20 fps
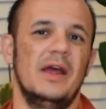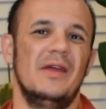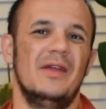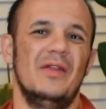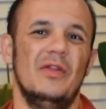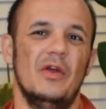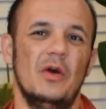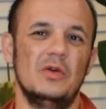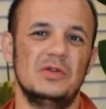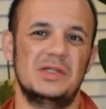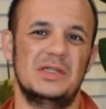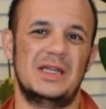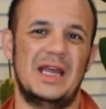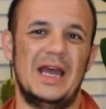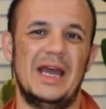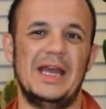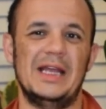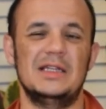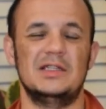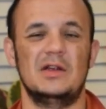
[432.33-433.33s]
Those
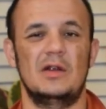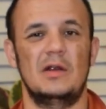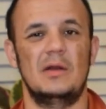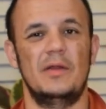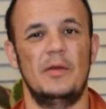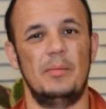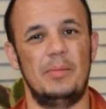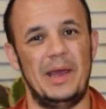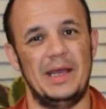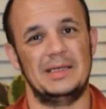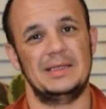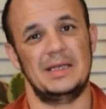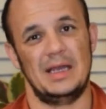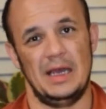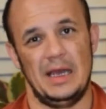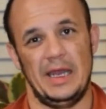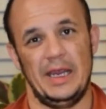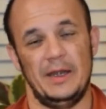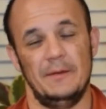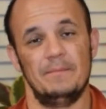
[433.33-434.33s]
kinds are the best
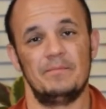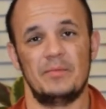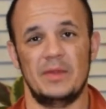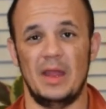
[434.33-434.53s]
kind.